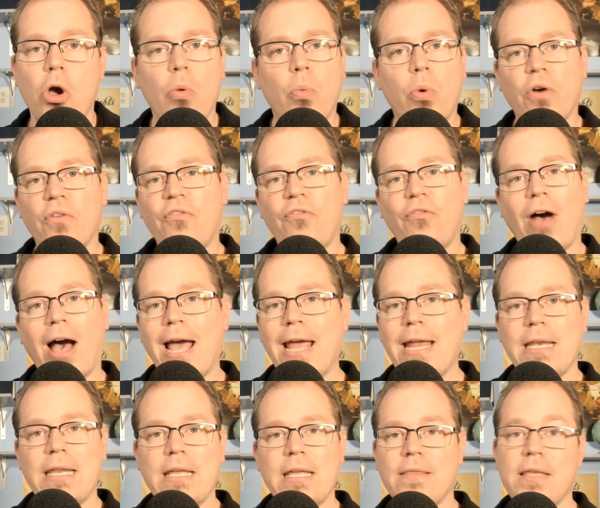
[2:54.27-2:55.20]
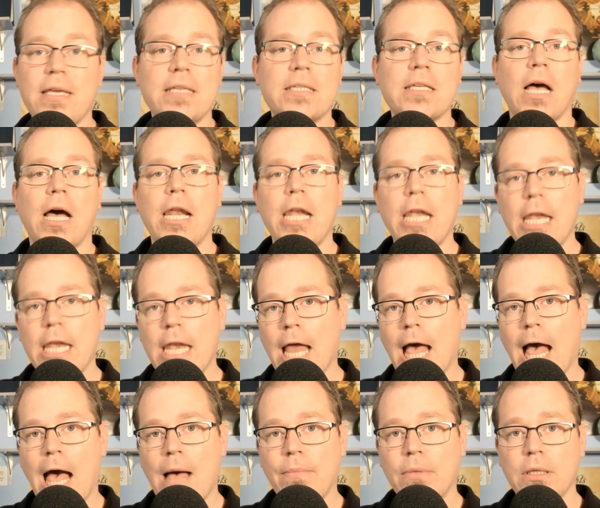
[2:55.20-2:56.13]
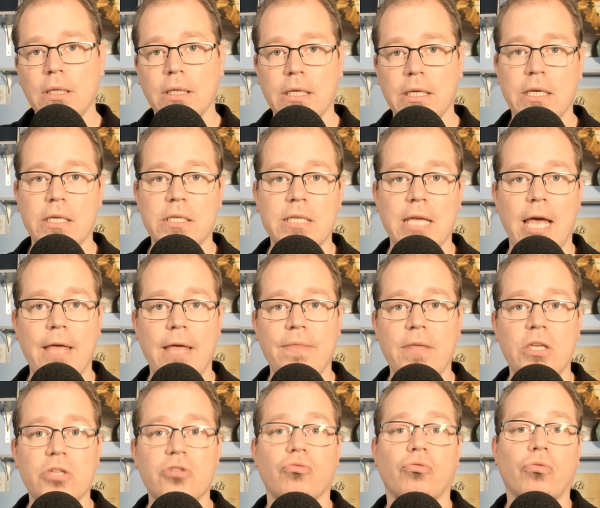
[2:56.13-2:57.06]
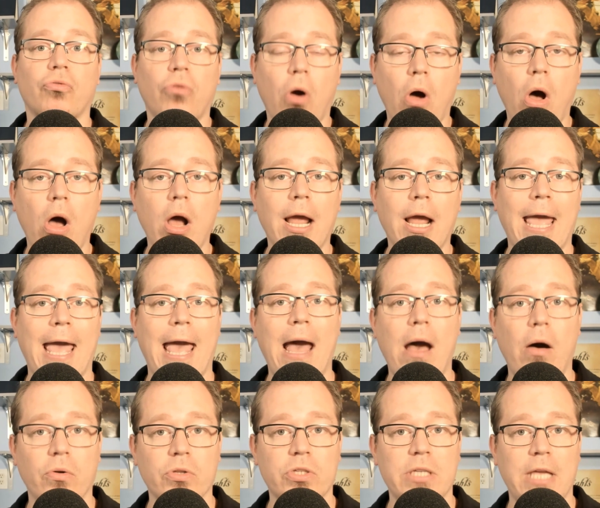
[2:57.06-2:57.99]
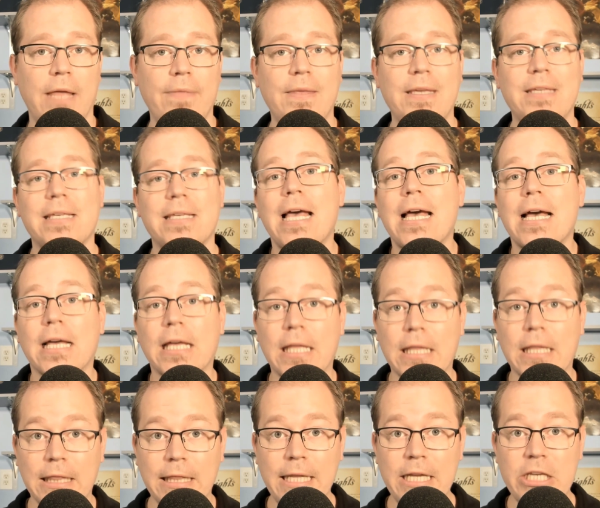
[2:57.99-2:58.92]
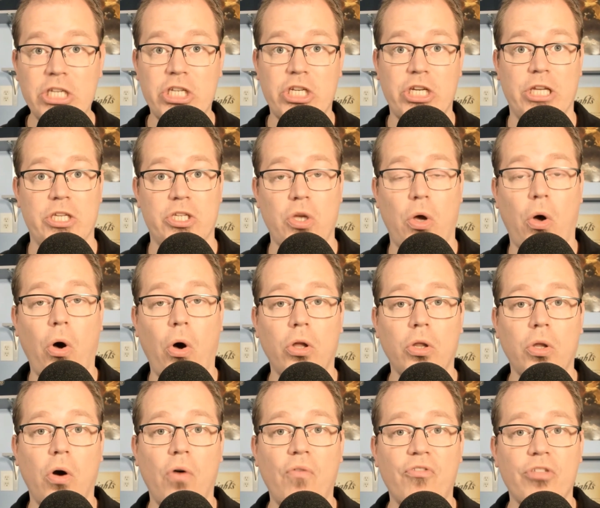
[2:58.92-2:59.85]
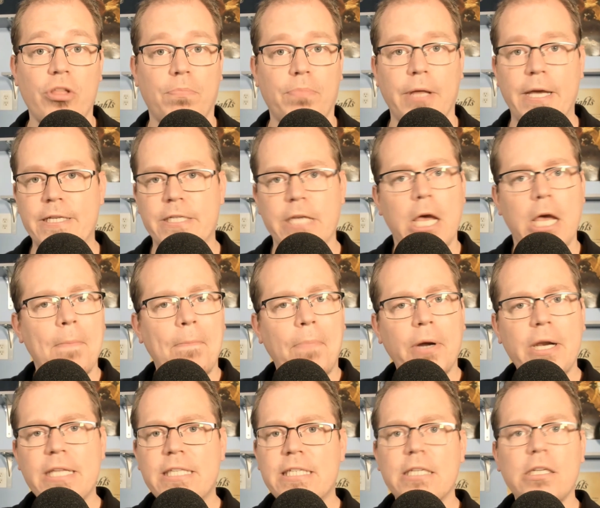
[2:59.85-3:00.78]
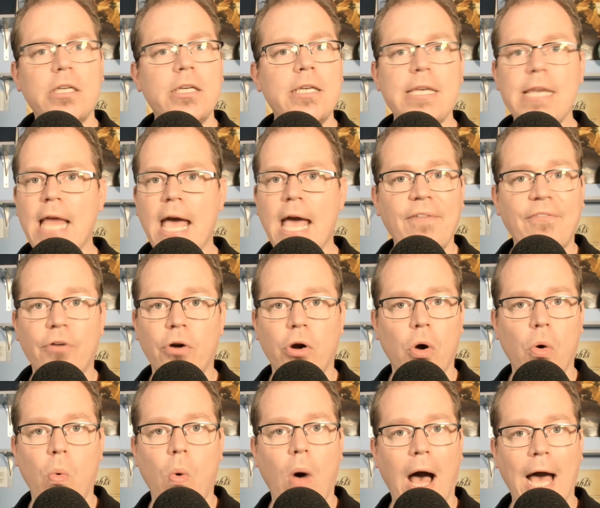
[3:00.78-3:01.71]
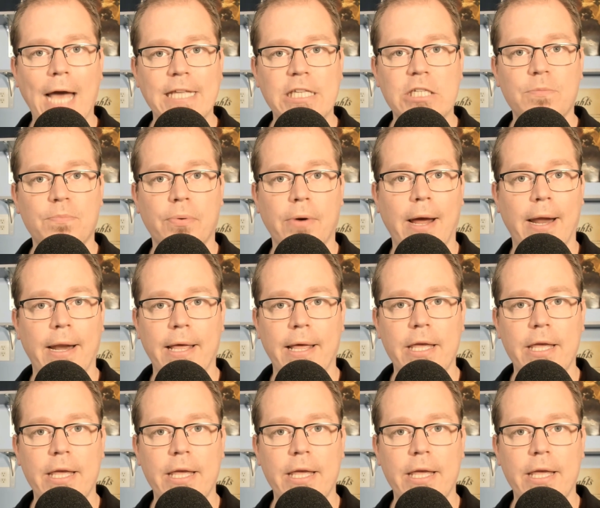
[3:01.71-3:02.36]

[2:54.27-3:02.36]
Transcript: We're finding these anomalies and these wrong counts and these glitches all over the place, but it's never a widespread